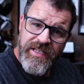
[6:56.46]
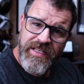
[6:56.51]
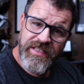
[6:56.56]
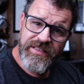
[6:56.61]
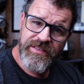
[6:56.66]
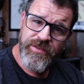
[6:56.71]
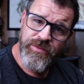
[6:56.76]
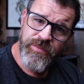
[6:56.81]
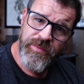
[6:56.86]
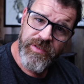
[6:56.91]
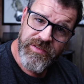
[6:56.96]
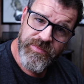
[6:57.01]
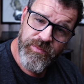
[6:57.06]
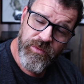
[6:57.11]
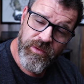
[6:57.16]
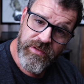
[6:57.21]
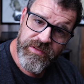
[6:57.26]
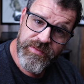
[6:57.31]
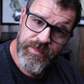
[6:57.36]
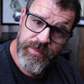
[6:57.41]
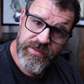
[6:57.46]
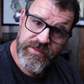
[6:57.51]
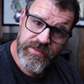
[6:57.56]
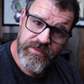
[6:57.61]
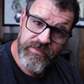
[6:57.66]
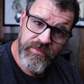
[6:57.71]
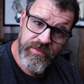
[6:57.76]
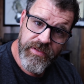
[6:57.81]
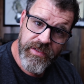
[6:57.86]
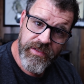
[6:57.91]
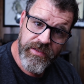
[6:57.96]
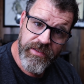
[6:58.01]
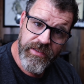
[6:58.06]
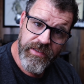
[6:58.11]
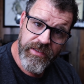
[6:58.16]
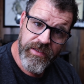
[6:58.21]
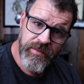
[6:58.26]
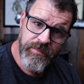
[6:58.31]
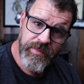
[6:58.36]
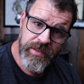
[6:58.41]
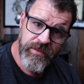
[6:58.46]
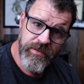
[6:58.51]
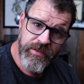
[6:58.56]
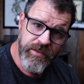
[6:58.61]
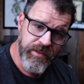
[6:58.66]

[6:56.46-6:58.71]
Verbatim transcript: not too much more expensive than the uh, power